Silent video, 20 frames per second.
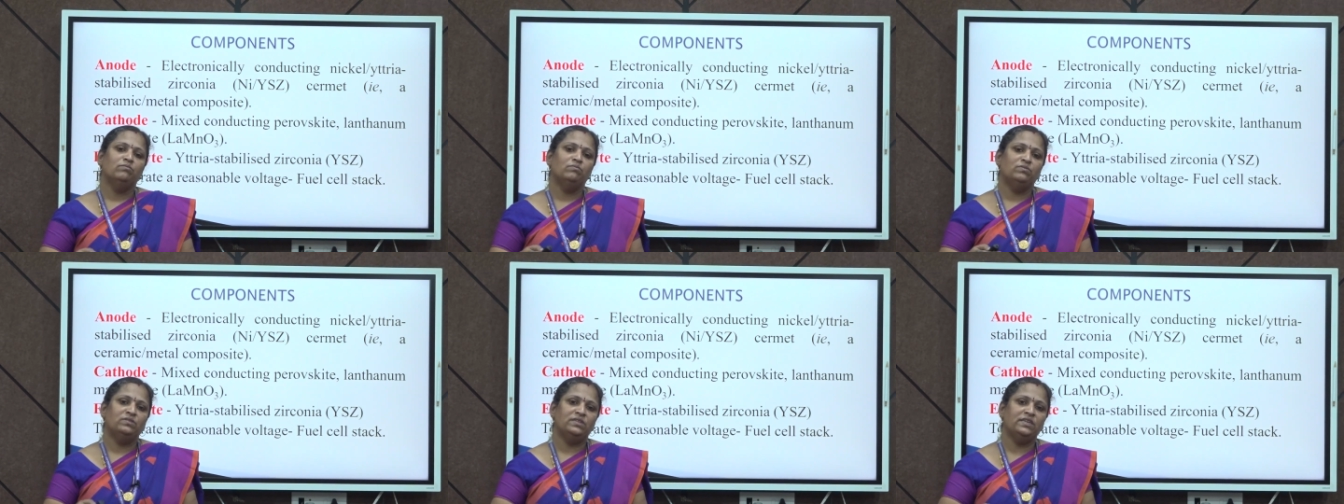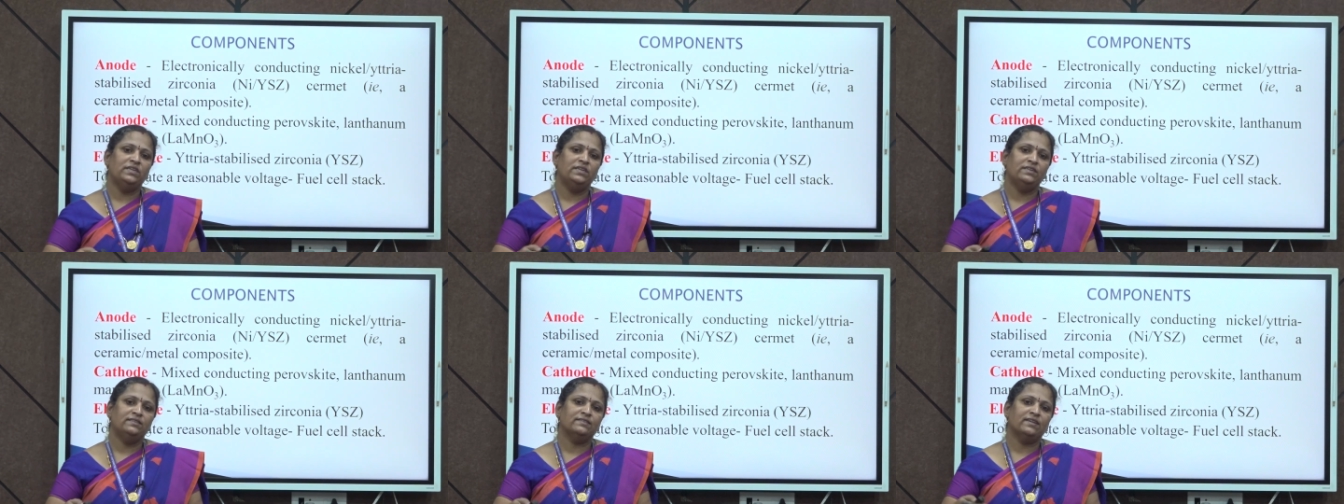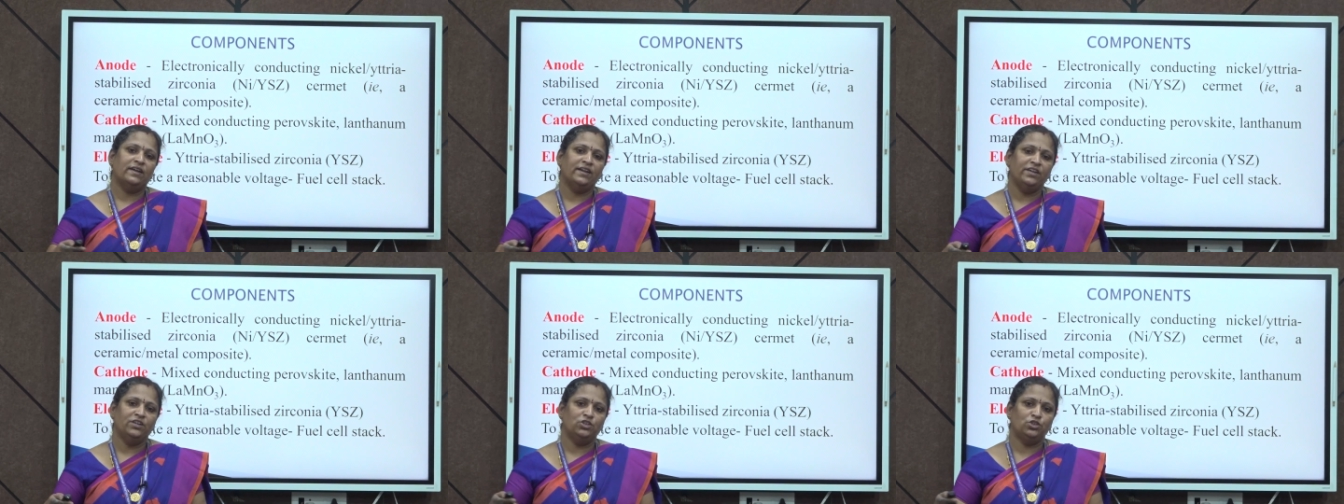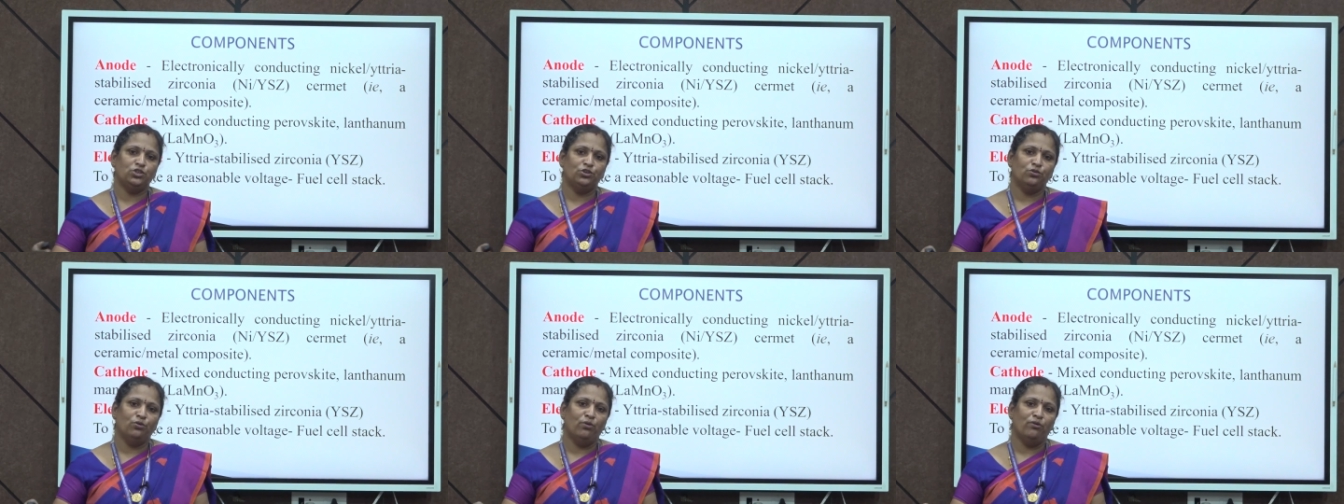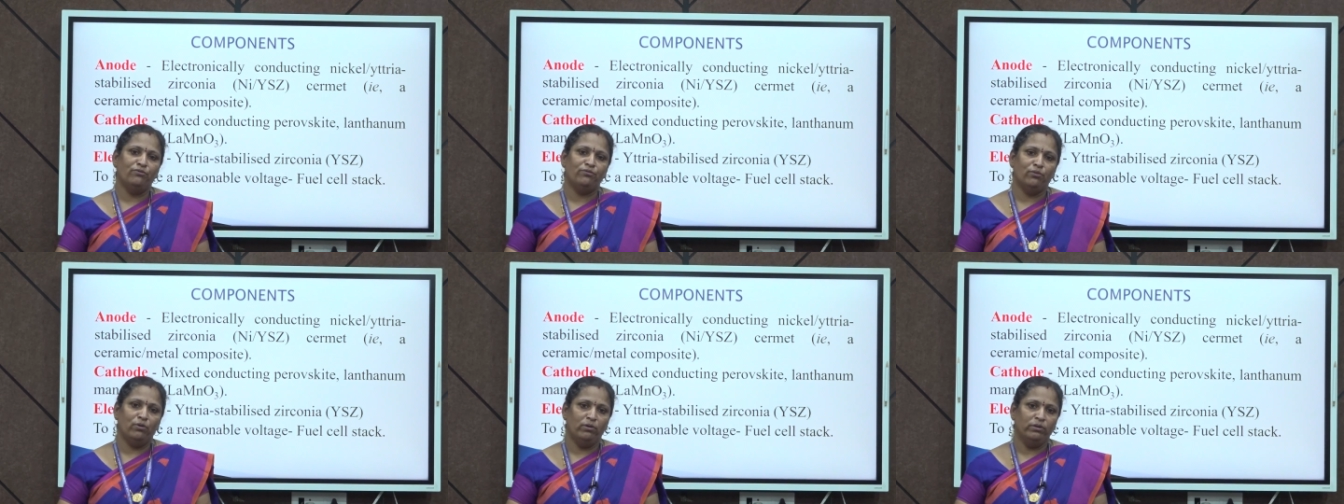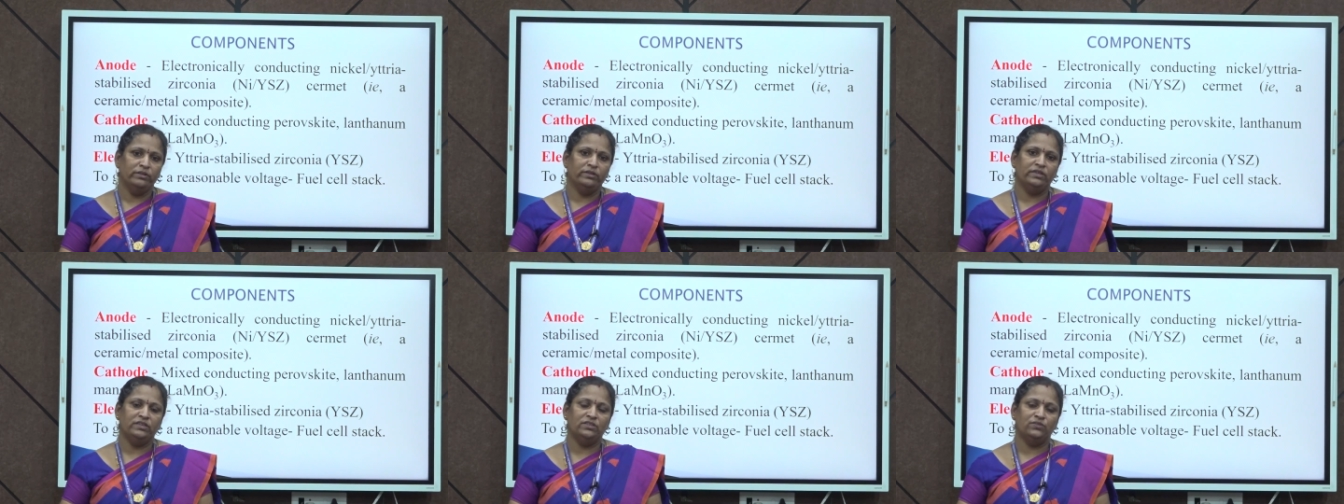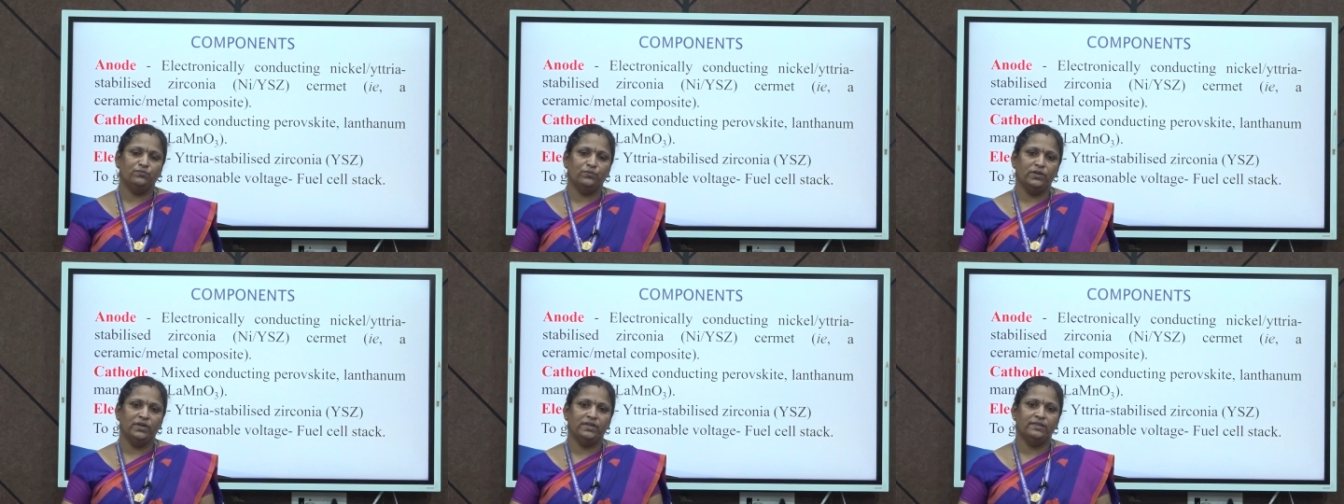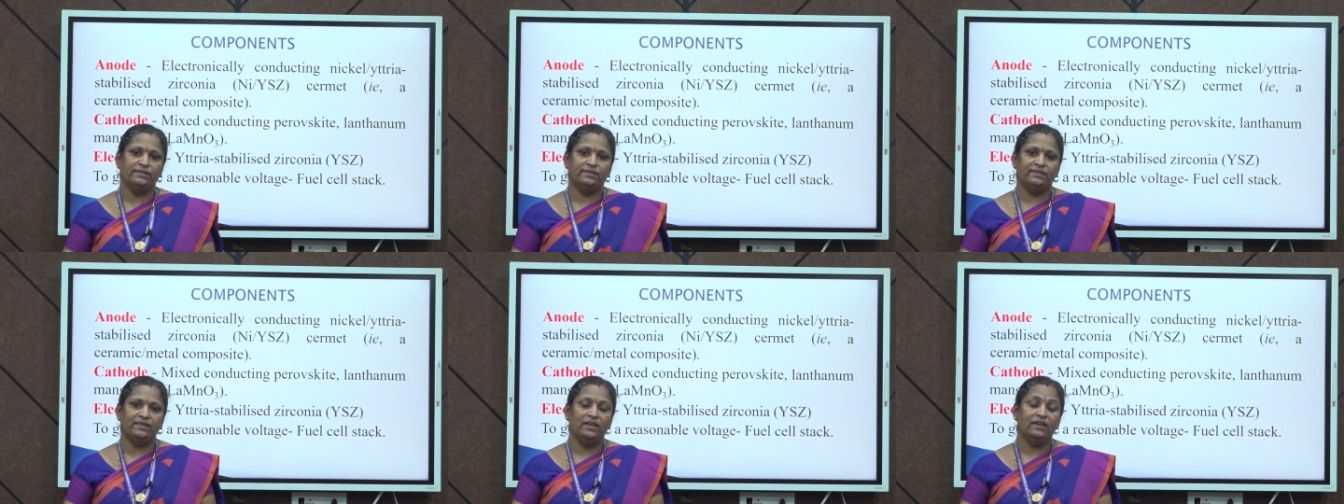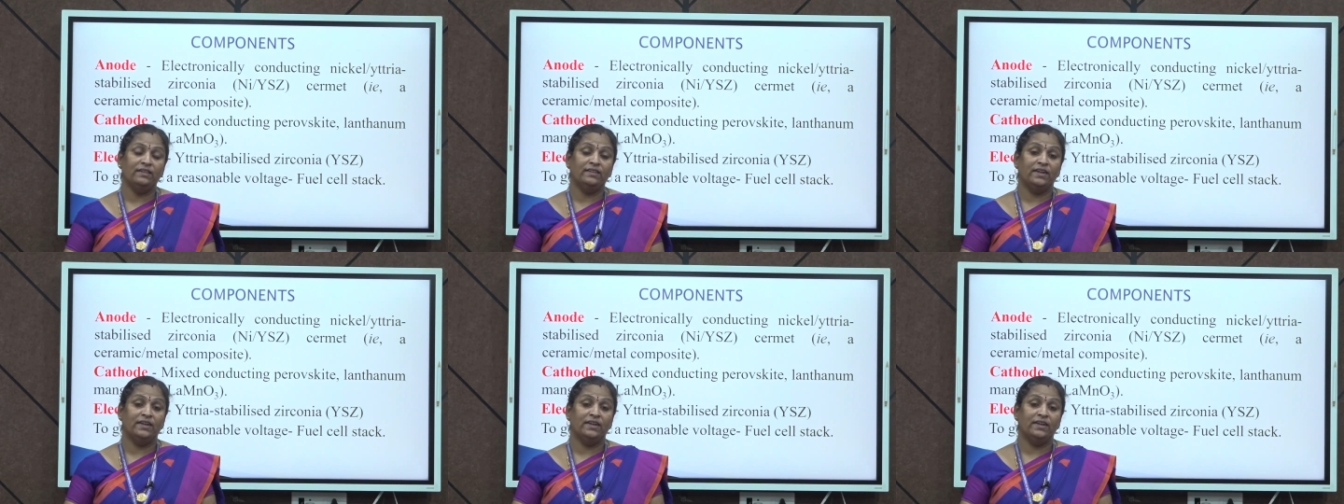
series connection of all these fuel cell